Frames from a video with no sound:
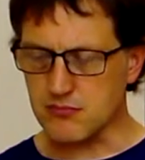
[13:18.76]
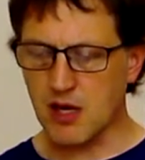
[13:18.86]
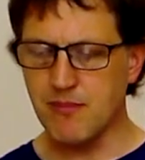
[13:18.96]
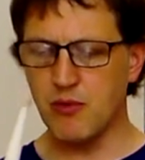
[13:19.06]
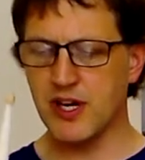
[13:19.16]

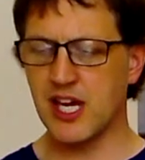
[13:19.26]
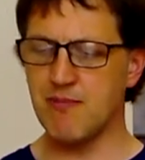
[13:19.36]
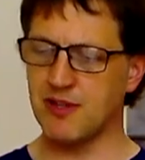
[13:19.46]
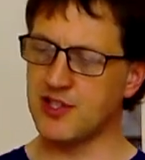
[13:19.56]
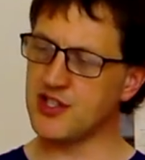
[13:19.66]
but we're
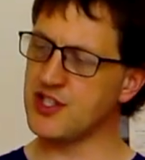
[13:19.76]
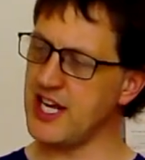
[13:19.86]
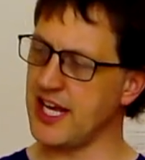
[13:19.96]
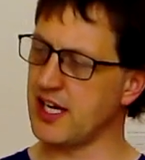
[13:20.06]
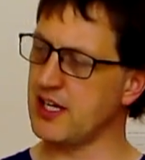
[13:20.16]
keeping the
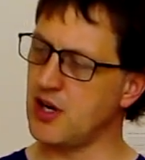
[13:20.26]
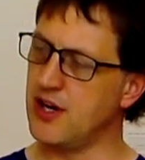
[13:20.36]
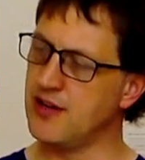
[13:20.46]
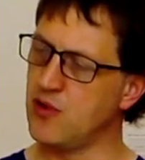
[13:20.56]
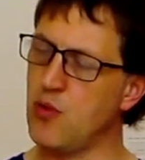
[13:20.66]
stick
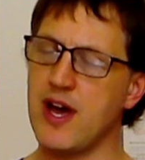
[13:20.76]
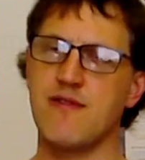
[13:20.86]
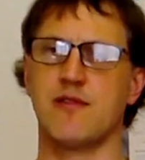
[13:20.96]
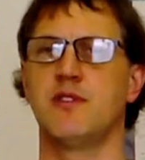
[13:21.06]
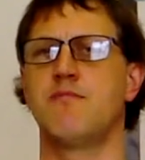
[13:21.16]
kind of away
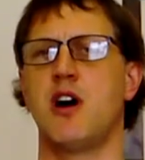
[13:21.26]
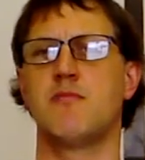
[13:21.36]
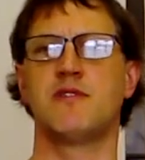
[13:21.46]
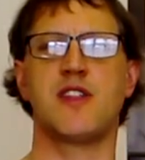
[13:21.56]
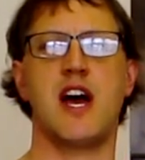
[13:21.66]
from the palm
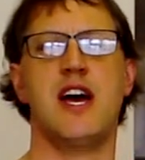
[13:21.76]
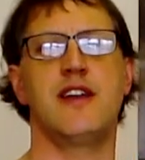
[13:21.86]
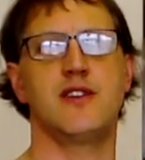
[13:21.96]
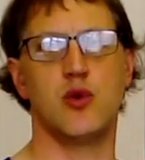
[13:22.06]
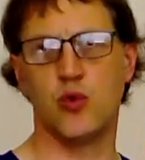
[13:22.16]
of the
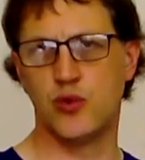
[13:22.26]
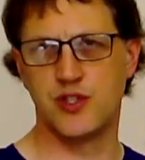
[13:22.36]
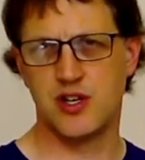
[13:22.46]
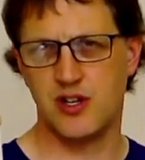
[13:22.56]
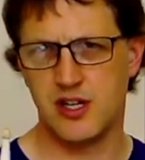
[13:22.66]
hand all the
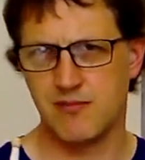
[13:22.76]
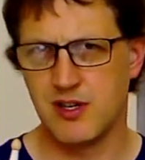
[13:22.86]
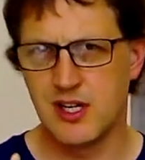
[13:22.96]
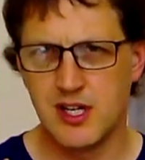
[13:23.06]
time.